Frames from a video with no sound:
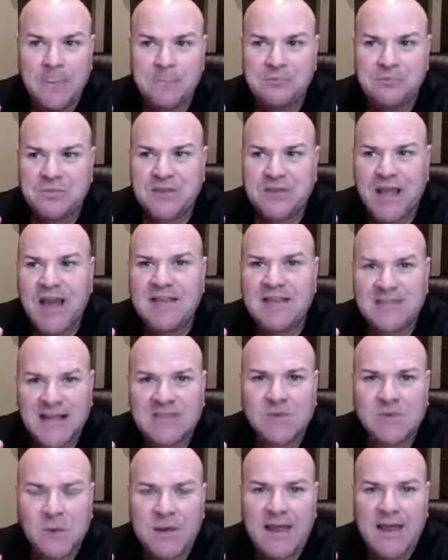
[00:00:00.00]
Guys,
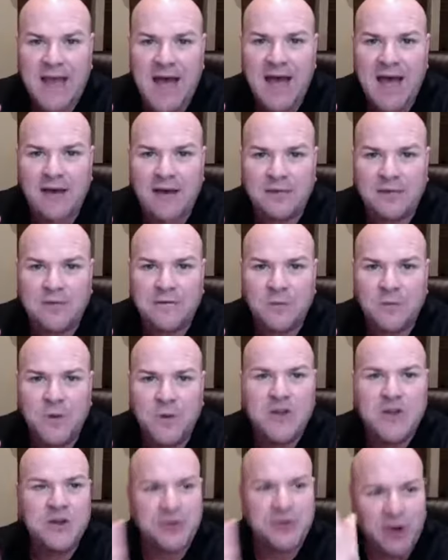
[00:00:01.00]
that's what we have. When
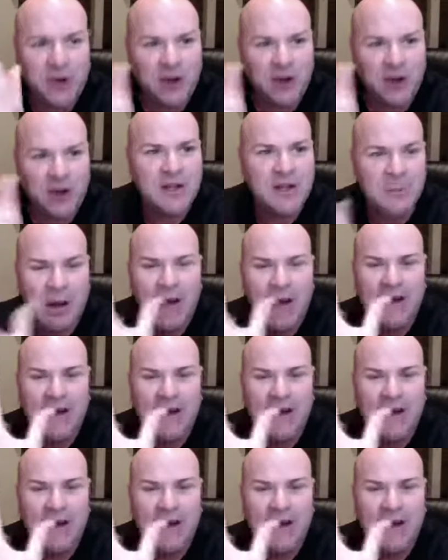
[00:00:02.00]
you turn the body